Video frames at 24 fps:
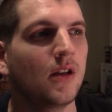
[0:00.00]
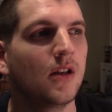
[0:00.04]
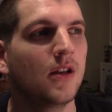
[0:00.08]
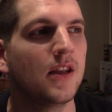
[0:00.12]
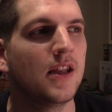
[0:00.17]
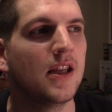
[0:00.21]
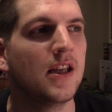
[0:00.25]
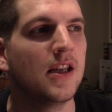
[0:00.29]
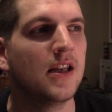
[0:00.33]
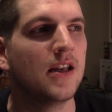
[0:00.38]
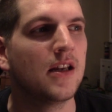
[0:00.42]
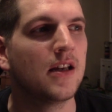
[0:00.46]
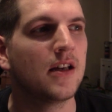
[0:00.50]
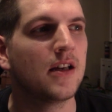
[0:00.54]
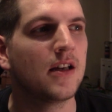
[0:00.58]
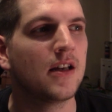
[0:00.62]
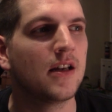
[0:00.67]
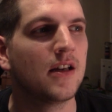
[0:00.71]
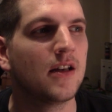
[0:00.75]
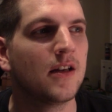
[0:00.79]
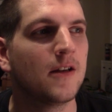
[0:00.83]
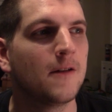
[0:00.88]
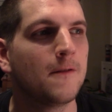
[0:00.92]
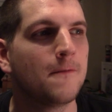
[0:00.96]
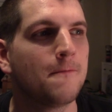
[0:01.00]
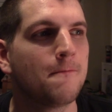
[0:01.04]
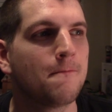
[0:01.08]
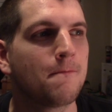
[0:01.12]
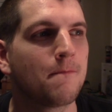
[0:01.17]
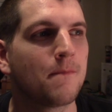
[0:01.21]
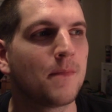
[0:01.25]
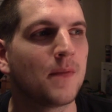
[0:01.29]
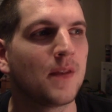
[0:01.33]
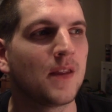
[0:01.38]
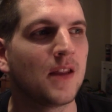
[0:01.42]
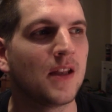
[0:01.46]
the uh,
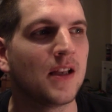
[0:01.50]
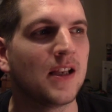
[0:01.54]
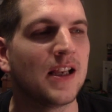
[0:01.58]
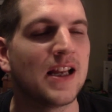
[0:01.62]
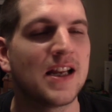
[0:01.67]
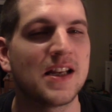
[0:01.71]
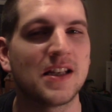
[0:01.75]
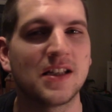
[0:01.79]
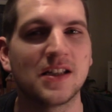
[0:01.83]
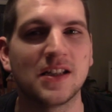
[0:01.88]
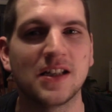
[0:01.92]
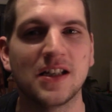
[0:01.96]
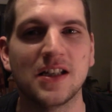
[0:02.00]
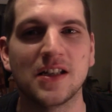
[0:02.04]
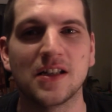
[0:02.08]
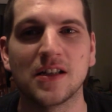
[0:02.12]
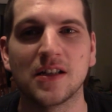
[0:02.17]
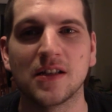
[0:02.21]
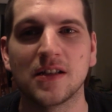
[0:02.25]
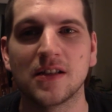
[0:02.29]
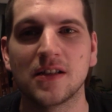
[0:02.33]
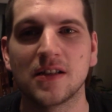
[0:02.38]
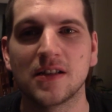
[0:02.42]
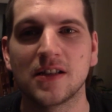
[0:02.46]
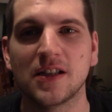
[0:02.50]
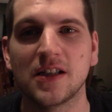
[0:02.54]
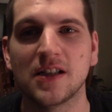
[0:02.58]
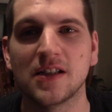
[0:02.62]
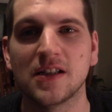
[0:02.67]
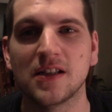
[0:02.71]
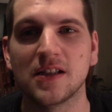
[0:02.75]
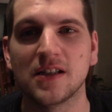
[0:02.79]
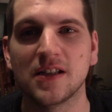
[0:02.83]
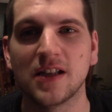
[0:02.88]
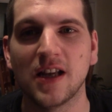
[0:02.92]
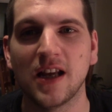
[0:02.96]
the last season,
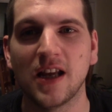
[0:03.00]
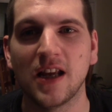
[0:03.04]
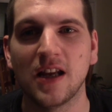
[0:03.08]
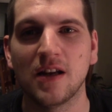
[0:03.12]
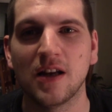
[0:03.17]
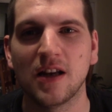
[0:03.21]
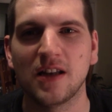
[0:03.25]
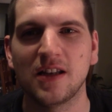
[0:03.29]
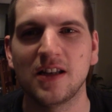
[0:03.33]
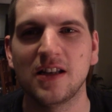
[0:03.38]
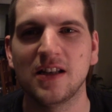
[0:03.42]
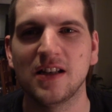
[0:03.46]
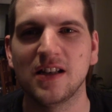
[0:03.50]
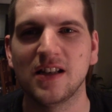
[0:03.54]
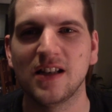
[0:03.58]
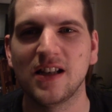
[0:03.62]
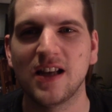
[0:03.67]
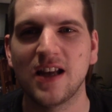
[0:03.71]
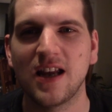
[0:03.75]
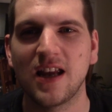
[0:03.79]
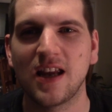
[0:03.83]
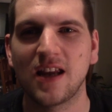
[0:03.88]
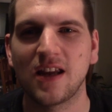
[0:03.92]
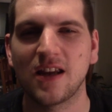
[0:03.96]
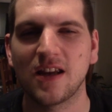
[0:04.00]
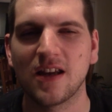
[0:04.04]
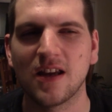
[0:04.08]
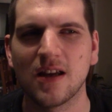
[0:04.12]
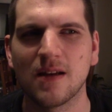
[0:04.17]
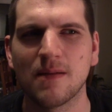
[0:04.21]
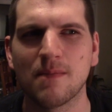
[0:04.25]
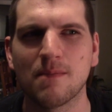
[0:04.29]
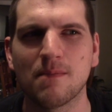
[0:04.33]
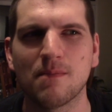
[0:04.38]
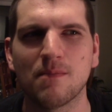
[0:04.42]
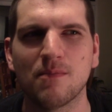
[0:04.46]
season 10, I didn't like
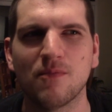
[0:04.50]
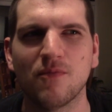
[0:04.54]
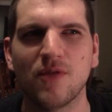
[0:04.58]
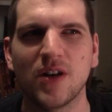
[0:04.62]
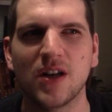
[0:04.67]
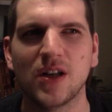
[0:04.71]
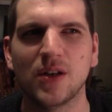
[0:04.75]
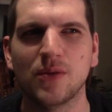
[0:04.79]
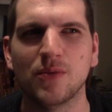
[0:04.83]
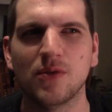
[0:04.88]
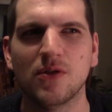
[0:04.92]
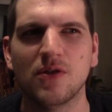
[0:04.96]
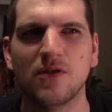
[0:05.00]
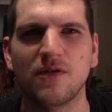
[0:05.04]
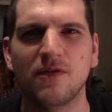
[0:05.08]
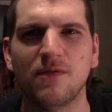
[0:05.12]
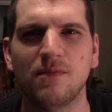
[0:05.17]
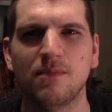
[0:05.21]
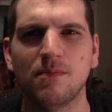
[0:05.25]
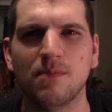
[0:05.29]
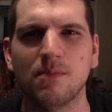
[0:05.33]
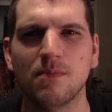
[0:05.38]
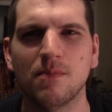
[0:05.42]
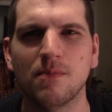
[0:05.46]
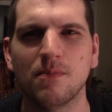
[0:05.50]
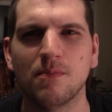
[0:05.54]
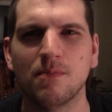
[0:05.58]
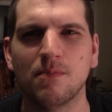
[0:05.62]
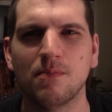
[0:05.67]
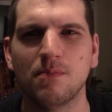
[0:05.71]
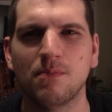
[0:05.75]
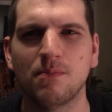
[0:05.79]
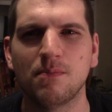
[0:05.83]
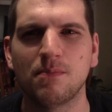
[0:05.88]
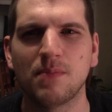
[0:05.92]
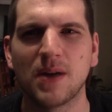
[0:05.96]
um, Red Dwarf
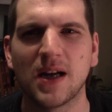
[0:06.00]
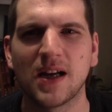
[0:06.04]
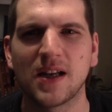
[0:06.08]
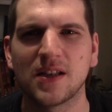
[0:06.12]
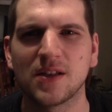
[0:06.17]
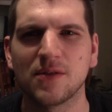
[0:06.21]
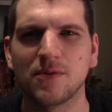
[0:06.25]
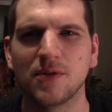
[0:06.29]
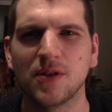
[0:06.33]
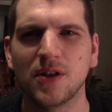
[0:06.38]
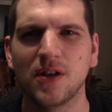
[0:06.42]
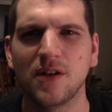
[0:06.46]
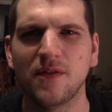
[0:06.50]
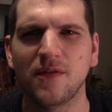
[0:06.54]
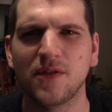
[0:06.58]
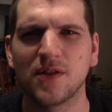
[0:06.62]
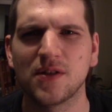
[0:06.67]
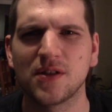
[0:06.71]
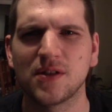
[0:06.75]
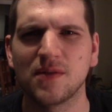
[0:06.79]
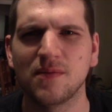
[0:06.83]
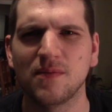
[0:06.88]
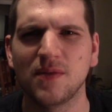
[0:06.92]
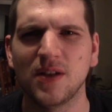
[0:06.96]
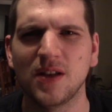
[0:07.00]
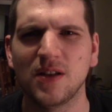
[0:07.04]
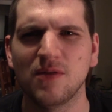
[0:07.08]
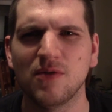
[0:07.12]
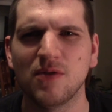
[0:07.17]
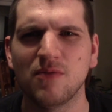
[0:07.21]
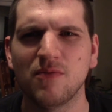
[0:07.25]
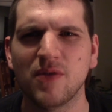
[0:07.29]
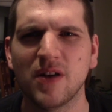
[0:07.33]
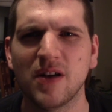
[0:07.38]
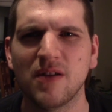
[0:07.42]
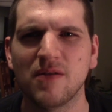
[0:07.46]
Back to Earth or something. The
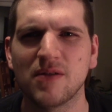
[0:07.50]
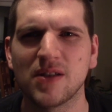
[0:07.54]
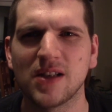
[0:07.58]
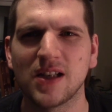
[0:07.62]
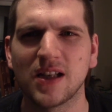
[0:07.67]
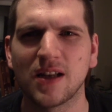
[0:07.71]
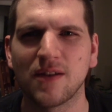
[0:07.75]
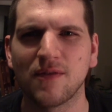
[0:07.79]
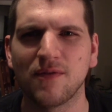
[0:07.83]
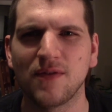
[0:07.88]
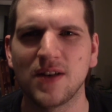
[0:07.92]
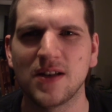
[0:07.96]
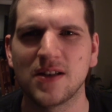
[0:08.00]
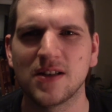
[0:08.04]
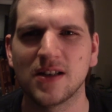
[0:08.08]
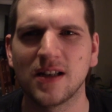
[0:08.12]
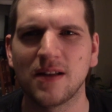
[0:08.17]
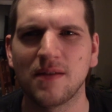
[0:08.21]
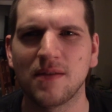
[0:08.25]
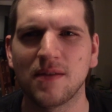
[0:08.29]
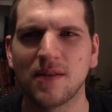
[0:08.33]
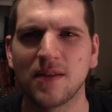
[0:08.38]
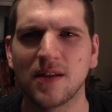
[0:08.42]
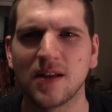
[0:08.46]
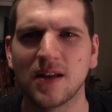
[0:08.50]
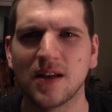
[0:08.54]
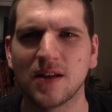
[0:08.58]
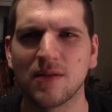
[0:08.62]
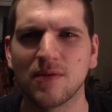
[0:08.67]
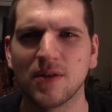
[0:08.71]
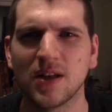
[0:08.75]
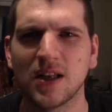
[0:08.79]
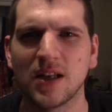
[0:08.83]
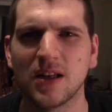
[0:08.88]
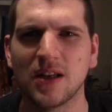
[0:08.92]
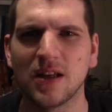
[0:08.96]
one where it was like a feature length thing
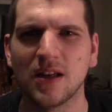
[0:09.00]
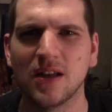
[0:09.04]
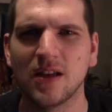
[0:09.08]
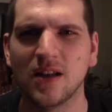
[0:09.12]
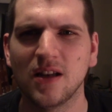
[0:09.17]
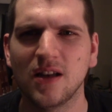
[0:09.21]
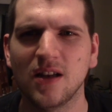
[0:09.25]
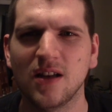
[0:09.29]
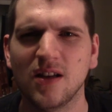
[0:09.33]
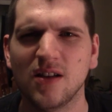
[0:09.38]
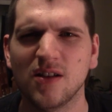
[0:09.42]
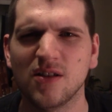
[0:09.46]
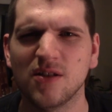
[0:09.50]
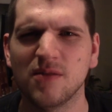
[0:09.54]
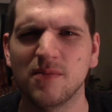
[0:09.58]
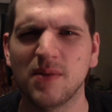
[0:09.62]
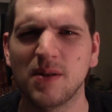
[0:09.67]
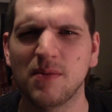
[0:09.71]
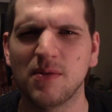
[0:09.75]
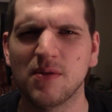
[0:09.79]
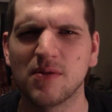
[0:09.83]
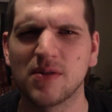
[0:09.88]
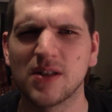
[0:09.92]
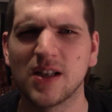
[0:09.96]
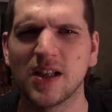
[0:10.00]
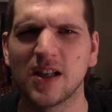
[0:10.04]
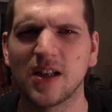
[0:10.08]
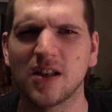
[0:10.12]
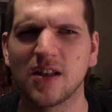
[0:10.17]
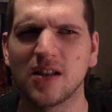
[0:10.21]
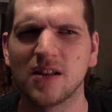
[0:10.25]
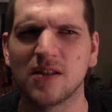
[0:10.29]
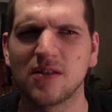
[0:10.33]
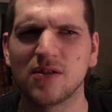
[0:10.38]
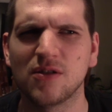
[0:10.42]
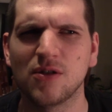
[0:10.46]
where they, or maybe it was like
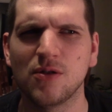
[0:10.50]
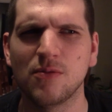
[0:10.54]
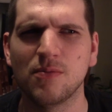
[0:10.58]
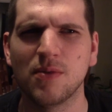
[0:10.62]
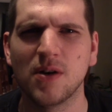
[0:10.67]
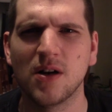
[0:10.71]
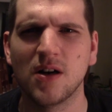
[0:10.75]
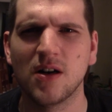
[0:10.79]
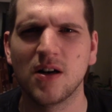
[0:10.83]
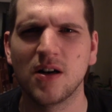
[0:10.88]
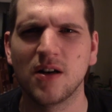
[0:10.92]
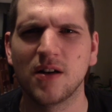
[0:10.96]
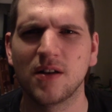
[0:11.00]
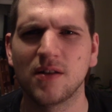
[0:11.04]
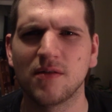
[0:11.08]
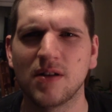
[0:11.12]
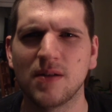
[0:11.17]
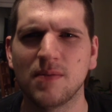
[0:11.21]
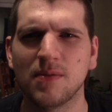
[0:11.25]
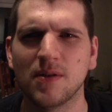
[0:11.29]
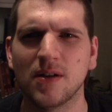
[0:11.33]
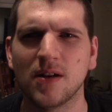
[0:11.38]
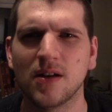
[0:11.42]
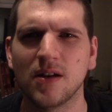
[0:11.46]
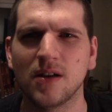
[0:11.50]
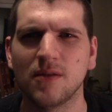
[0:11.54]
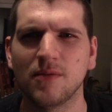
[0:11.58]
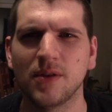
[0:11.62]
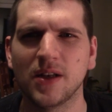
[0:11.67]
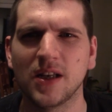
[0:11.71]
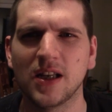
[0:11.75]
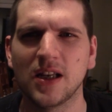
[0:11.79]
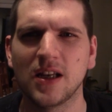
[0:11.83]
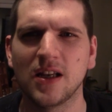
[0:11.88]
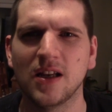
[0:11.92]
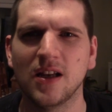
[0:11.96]
a two part or three part
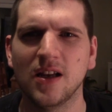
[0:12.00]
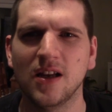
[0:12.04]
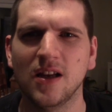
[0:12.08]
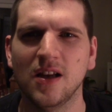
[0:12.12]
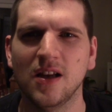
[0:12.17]
where they